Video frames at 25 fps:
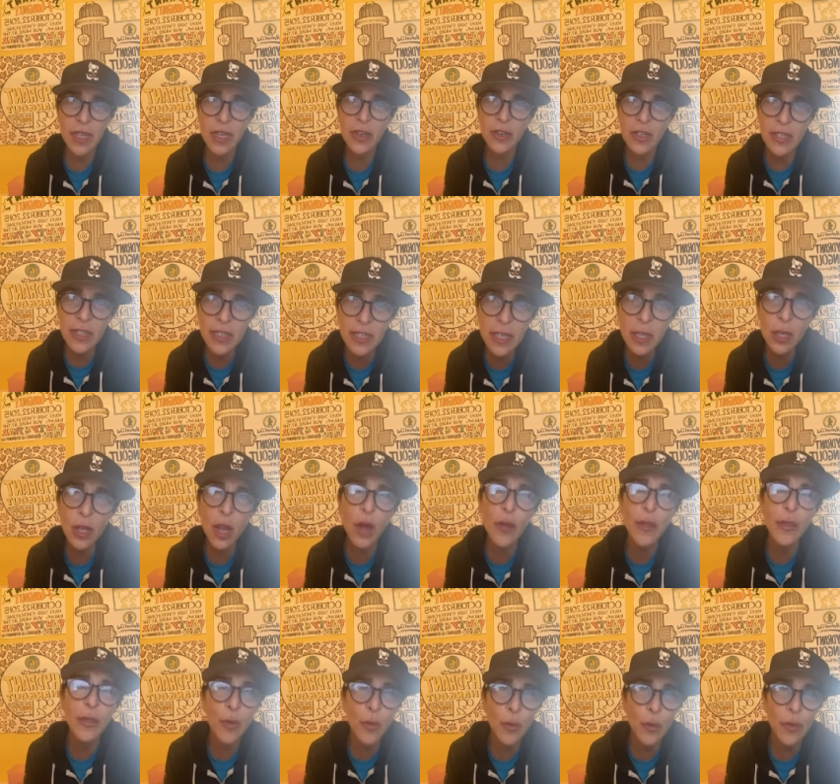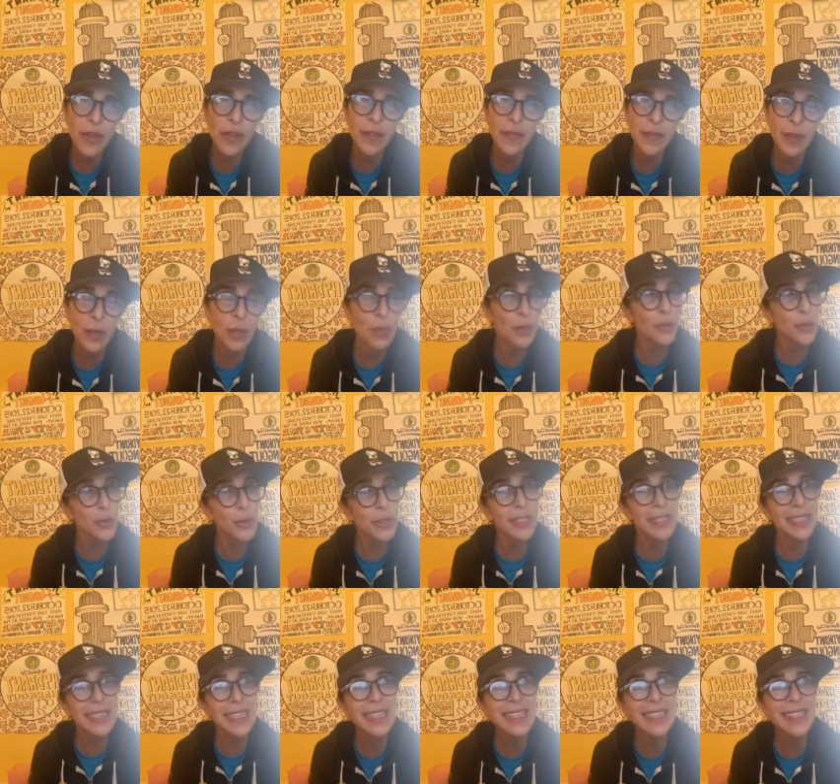They are still authority figures, or
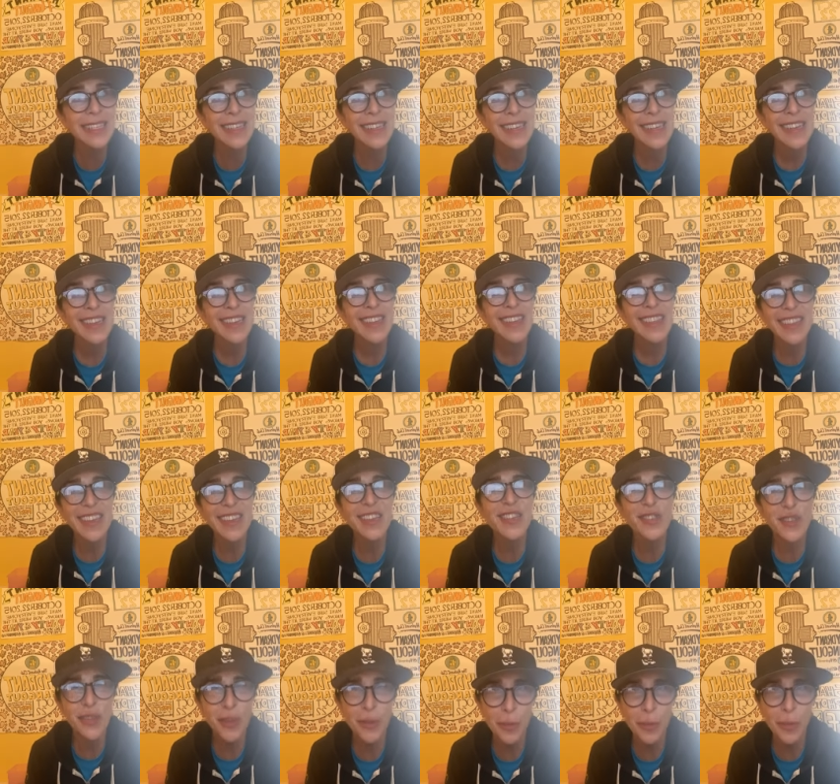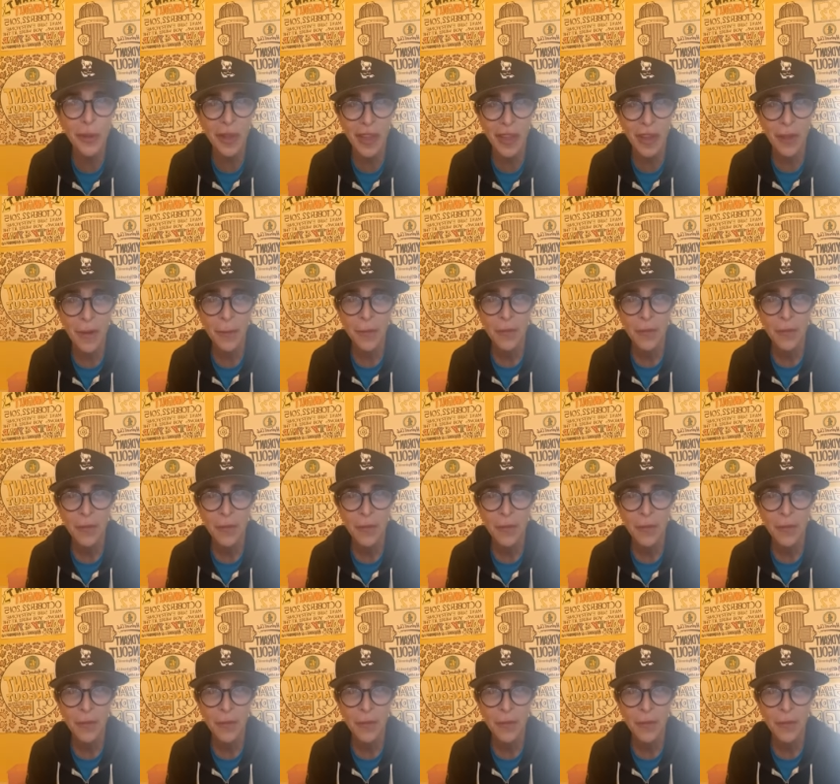at least they should be.